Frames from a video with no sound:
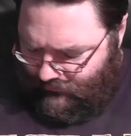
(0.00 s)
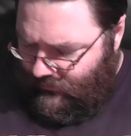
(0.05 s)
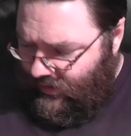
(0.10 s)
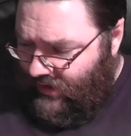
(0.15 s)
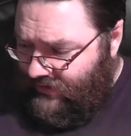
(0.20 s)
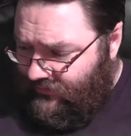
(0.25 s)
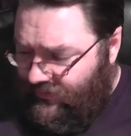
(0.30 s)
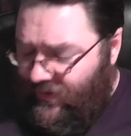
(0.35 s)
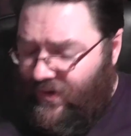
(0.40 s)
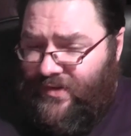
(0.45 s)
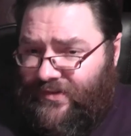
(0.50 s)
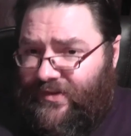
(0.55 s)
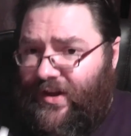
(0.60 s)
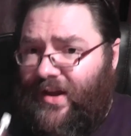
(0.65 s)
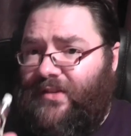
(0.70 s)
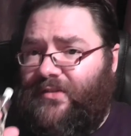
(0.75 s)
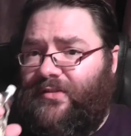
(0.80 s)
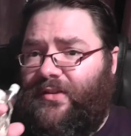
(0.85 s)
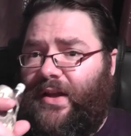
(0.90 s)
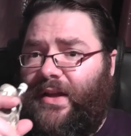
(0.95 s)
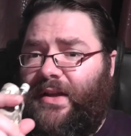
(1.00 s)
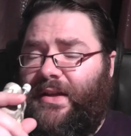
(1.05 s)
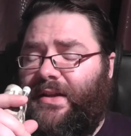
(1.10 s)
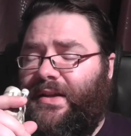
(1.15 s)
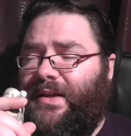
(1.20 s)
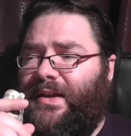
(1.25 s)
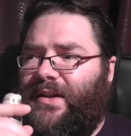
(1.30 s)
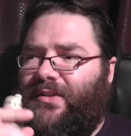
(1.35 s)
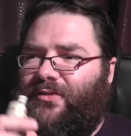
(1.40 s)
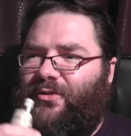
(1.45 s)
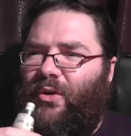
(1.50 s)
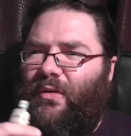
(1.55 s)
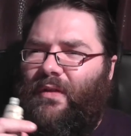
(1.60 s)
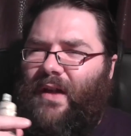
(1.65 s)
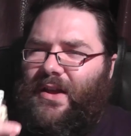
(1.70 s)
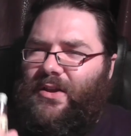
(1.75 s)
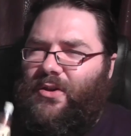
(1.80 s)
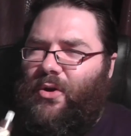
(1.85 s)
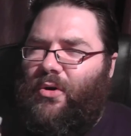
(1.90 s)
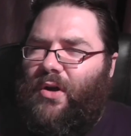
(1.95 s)
It's very tasty. It's got
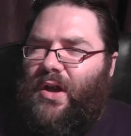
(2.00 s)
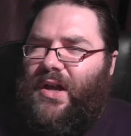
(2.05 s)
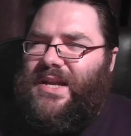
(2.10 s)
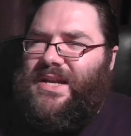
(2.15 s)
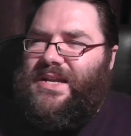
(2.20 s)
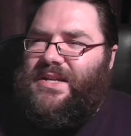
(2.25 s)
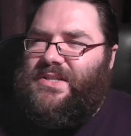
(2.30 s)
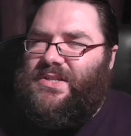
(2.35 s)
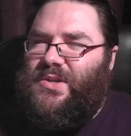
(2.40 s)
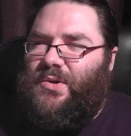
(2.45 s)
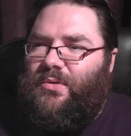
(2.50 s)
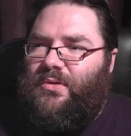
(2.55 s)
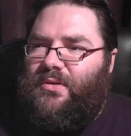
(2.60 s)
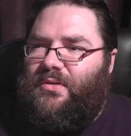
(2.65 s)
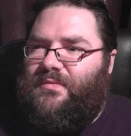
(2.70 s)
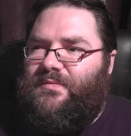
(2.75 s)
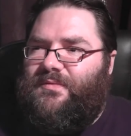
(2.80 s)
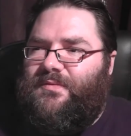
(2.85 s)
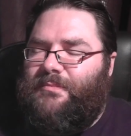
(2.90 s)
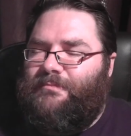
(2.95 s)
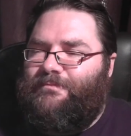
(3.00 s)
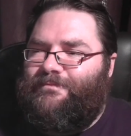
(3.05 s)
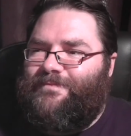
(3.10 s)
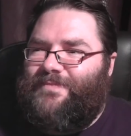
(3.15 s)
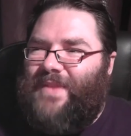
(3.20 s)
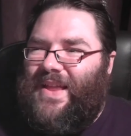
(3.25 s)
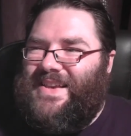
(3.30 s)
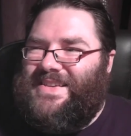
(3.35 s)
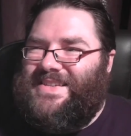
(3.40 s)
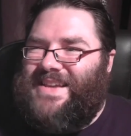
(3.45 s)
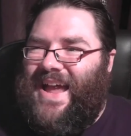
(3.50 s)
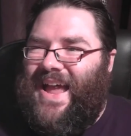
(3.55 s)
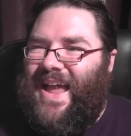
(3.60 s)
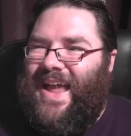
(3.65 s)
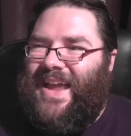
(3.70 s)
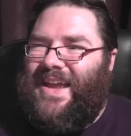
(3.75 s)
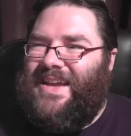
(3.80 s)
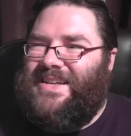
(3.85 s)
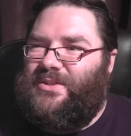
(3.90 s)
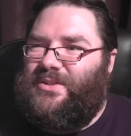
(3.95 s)
that yogurty sort of
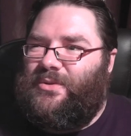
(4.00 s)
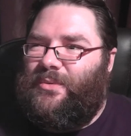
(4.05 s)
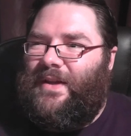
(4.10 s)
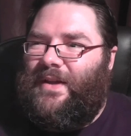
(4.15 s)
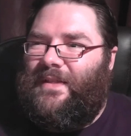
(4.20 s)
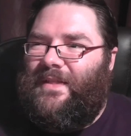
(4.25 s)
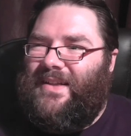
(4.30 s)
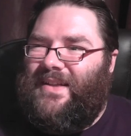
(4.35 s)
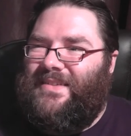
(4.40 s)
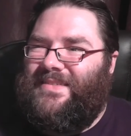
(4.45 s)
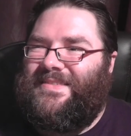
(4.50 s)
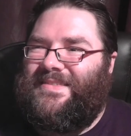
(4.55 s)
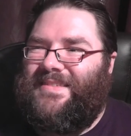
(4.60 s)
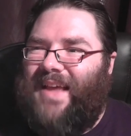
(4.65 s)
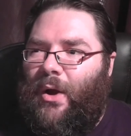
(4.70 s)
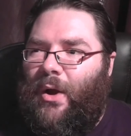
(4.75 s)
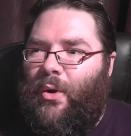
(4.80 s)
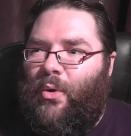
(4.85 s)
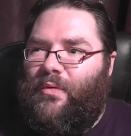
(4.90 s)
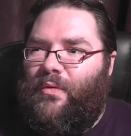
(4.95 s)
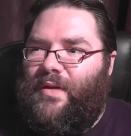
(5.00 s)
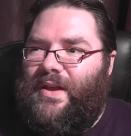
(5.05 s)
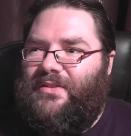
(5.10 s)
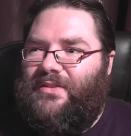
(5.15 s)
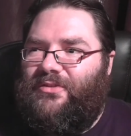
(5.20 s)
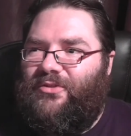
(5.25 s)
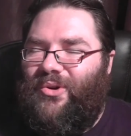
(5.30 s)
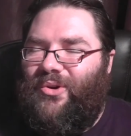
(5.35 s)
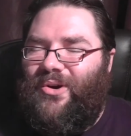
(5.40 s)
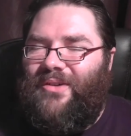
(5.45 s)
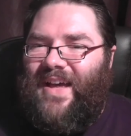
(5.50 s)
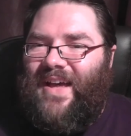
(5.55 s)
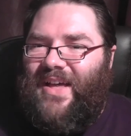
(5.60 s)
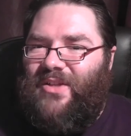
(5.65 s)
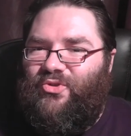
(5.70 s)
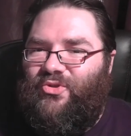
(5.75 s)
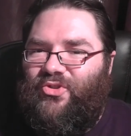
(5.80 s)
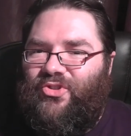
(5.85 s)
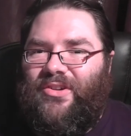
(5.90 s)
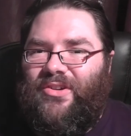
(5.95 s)
tang to it, that soury sort of
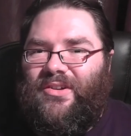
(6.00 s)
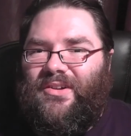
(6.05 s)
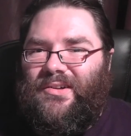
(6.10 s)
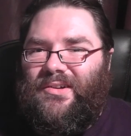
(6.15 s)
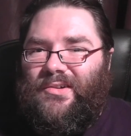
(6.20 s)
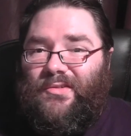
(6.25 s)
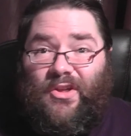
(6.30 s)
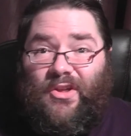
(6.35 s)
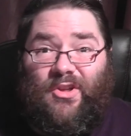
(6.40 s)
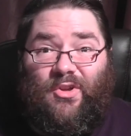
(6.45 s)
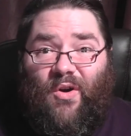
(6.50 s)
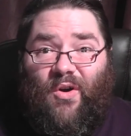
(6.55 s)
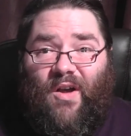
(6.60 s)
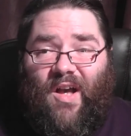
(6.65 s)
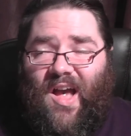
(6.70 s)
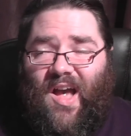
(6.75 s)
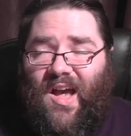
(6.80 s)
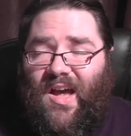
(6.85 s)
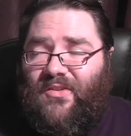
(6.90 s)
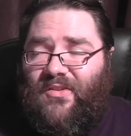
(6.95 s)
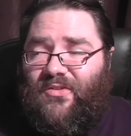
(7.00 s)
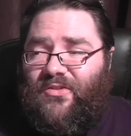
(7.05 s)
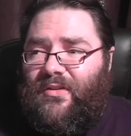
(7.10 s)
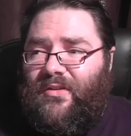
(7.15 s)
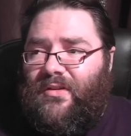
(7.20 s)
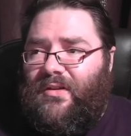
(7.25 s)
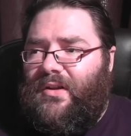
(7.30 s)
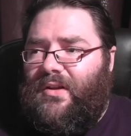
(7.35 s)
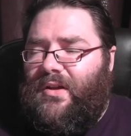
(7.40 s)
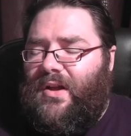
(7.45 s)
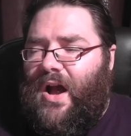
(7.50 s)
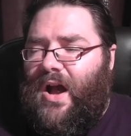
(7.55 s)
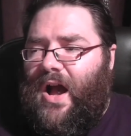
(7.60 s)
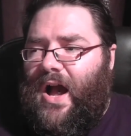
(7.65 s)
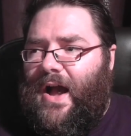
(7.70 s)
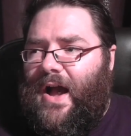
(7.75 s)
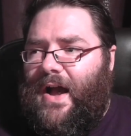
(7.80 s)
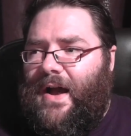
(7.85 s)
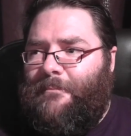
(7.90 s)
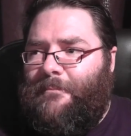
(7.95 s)
edge that yogurt has.
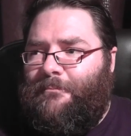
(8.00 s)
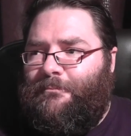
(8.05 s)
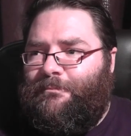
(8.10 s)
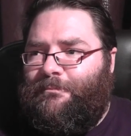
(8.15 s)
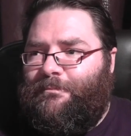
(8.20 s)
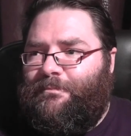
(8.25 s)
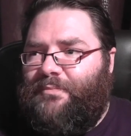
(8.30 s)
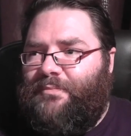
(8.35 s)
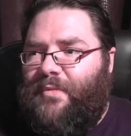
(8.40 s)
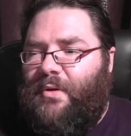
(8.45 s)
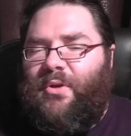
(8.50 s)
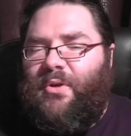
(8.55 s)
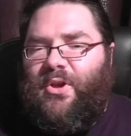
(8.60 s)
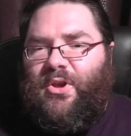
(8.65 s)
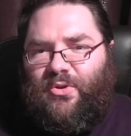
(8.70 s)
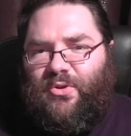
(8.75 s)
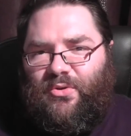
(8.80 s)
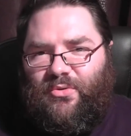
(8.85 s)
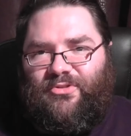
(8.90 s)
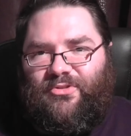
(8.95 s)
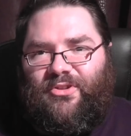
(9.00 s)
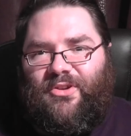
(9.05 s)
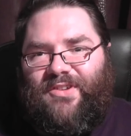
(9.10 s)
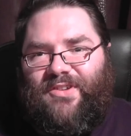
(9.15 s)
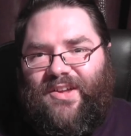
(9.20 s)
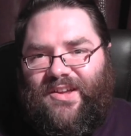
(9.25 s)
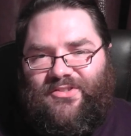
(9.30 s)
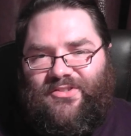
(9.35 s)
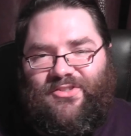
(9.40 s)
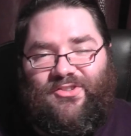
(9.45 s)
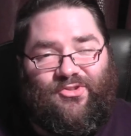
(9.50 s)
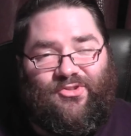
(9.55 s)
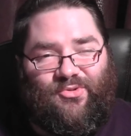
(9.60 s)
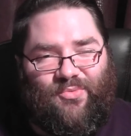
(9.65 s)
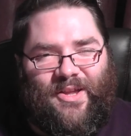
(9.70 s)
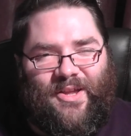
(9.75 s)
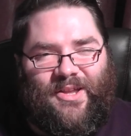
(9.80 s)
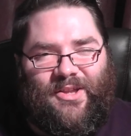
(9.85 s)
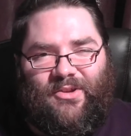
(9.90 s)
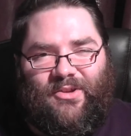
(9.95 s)
But you can also taste the
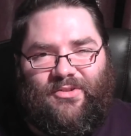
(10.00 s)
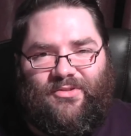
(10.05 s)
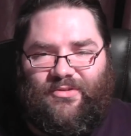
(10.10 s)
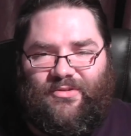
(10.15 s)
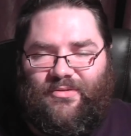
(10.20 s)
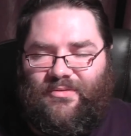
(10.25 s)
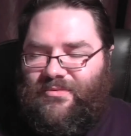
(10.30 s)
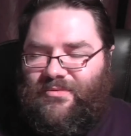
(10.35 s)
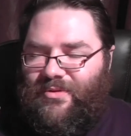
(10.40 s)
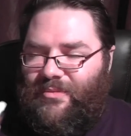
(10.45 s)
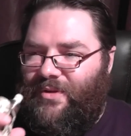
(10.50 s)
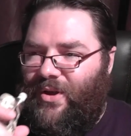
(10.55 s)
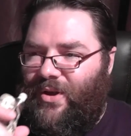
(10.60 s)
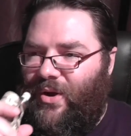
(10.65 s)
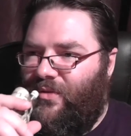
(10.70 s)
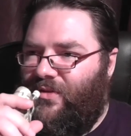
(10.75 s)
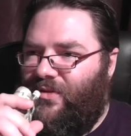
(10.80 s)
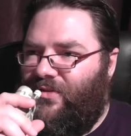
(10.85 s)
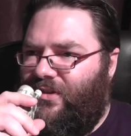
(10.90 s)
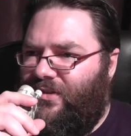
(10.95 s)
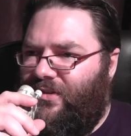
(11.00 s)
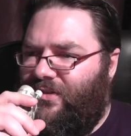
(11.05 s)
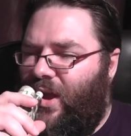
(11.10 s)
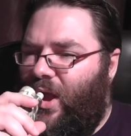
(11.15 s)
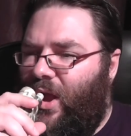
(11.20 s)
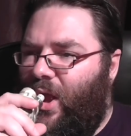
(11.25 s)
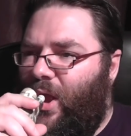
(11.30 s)
sweetness from the oranges.